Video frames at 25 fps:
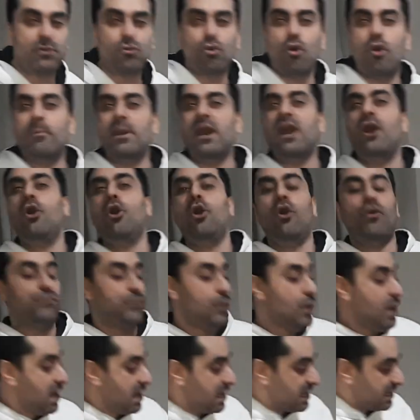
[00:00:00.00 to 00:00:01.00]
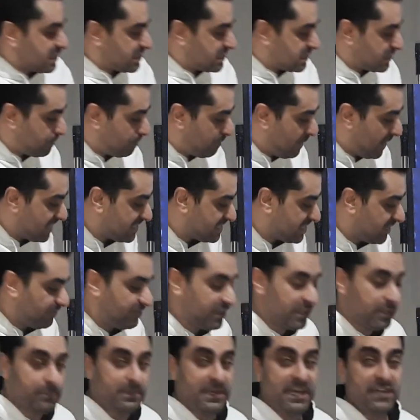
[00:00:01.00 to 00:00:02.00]
Roma off. Spezia
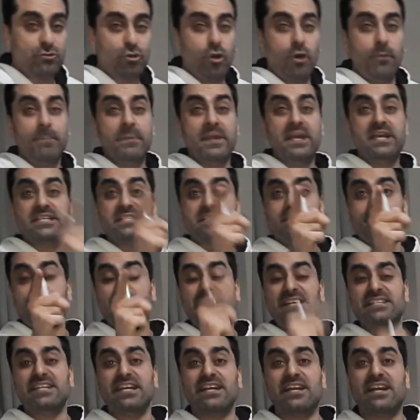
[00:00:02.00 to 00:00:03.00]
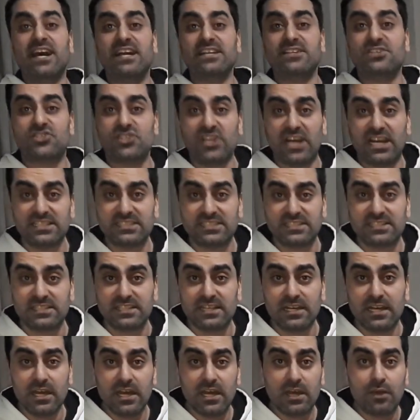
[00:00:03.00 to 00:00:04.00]
will be at home. Spezia got just
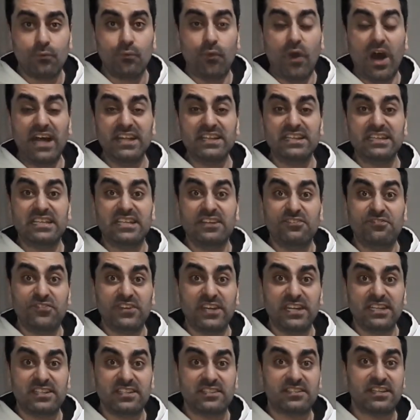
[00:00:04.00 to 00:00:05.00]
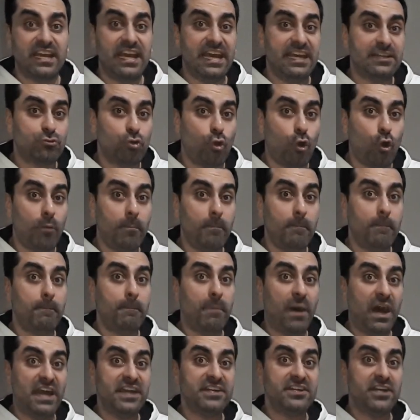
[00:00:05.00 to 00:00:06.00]
one defeated at home
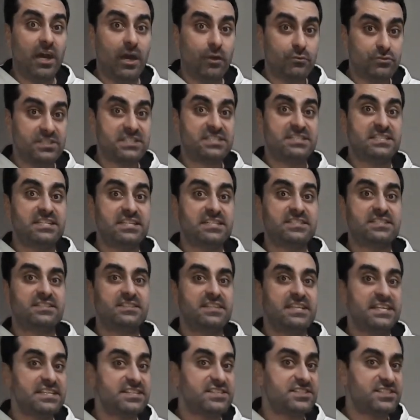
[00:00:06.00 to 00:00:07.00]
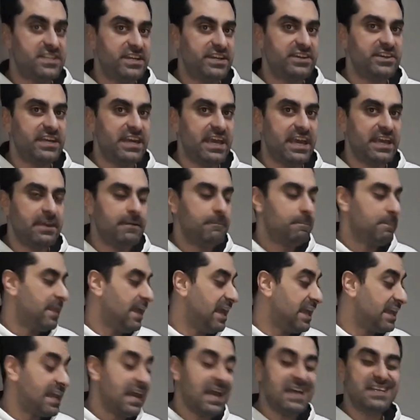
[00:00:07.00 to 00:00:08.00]
by now this season in Serie A
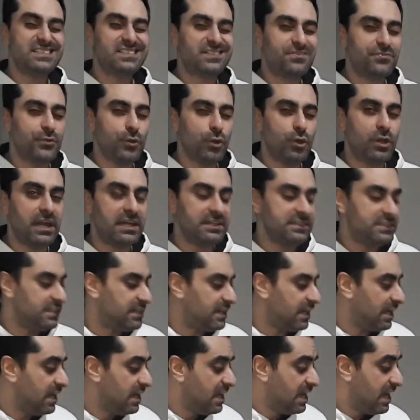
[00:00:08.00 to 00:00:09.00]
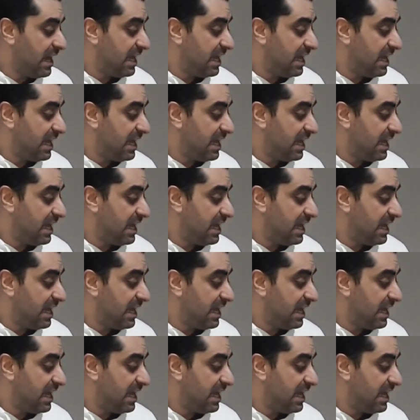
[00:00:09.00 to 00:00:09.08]
against Fiorentina.